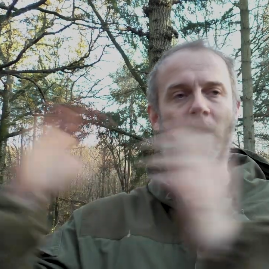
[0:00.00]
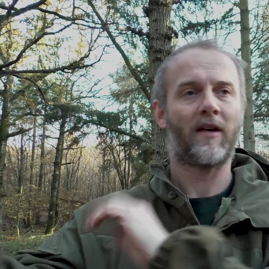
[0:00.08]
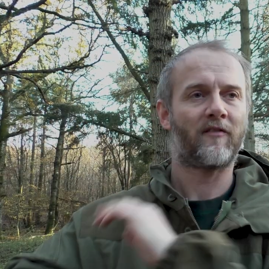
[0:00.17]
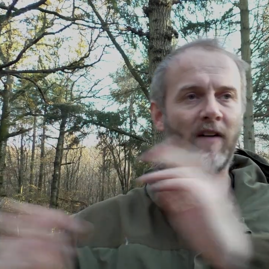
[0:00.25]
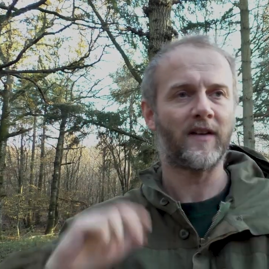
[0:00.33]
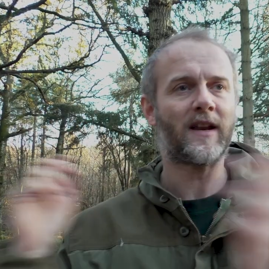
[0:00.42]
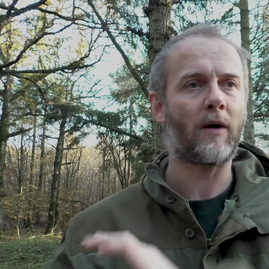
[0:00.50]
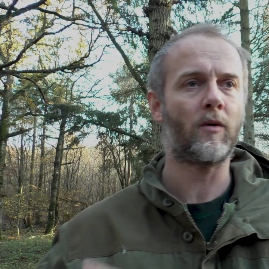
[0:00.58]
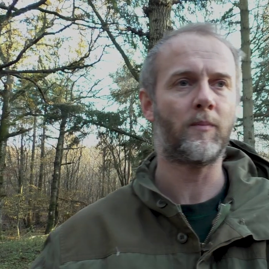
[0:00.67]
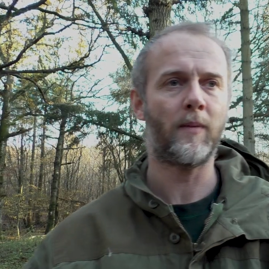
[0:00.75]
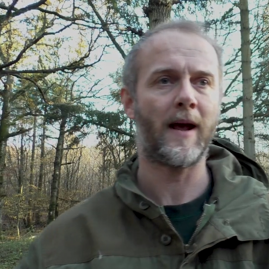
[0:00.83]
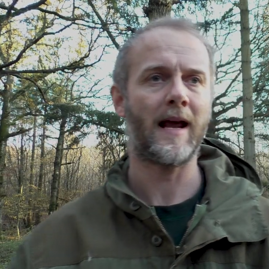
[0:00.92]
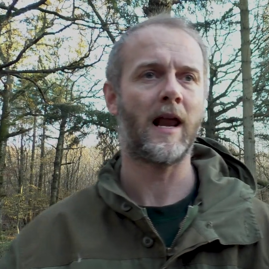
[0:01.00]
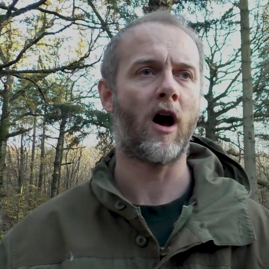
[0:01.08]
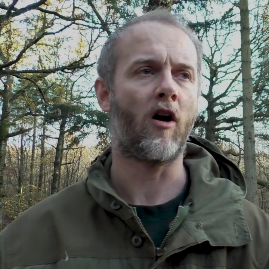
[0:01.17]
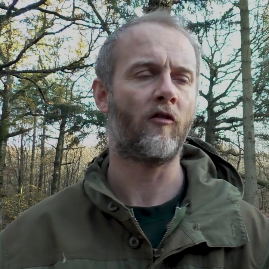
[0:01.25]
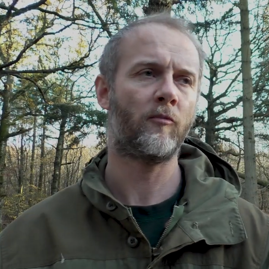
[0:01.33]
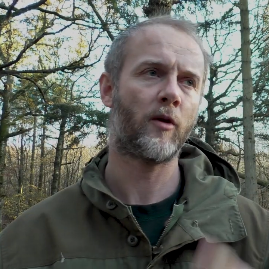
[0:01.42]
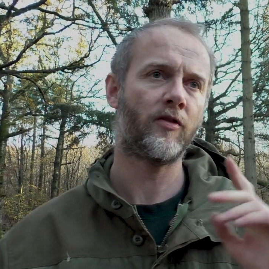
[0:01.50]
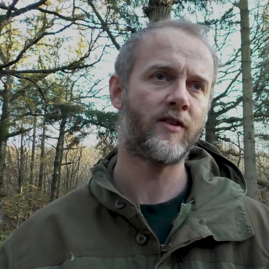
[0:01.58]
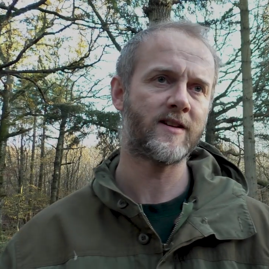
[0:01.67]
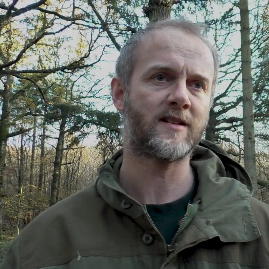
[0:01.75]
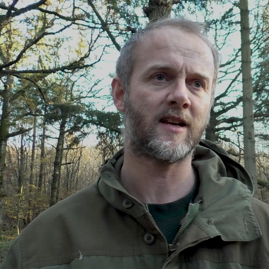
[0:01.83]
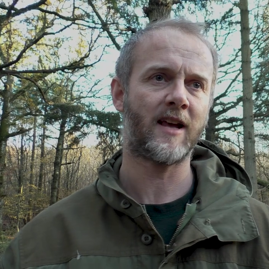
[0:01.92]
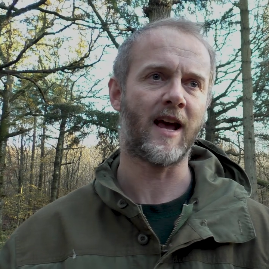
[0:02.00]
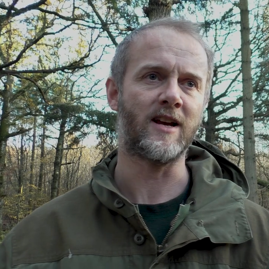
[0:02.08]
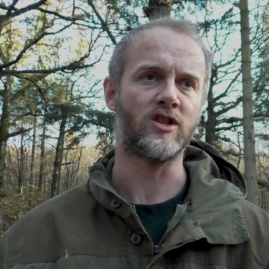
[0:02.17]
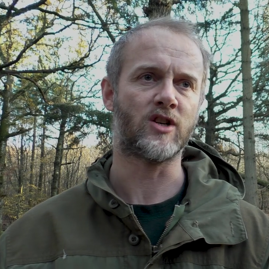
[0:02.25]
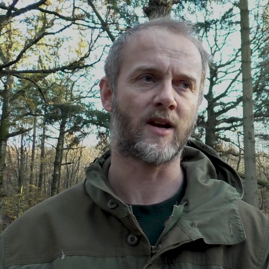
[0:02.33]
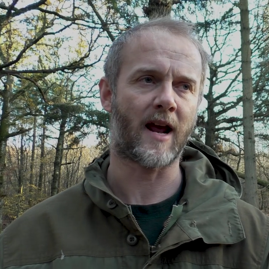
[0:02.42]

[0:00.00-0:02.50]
but I find that I would peel it off. But on this occasion,